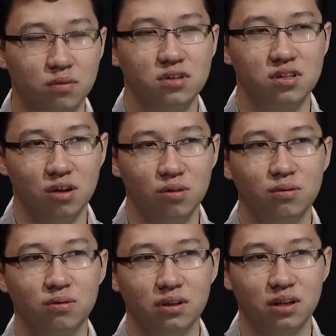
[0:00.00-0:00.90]
was
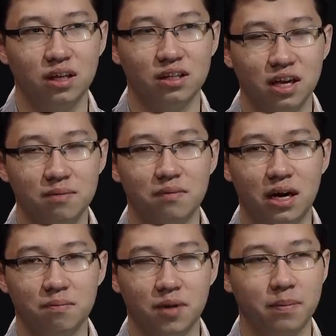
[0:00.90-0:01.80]
told that
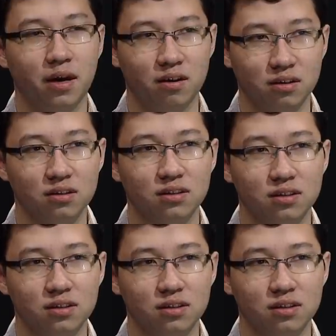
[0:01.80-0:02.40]
by my parents.